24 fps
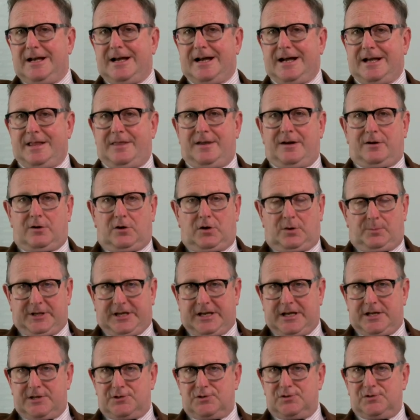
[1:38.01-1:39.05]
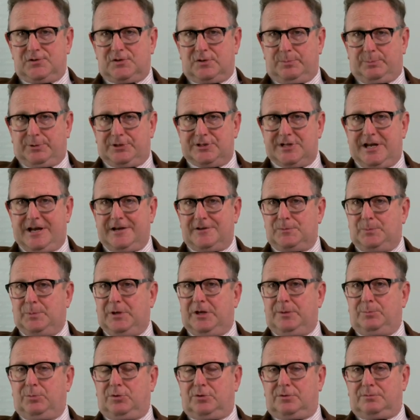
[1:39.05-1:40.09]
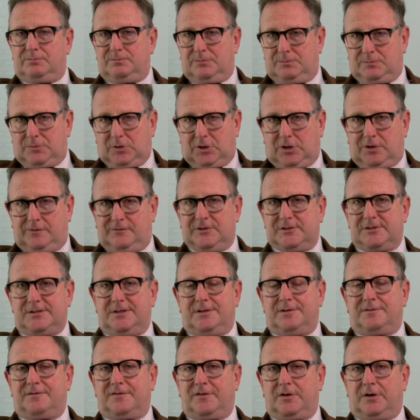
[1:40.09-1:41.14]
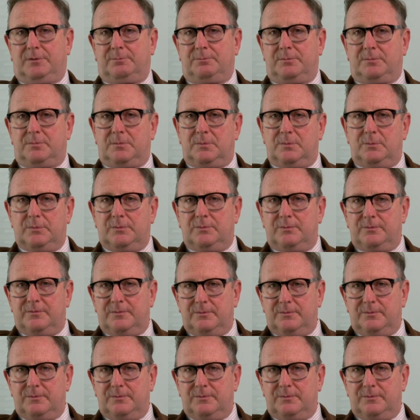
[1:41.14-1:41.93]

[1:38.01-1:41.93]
And there are obligations to protect people, obviously, from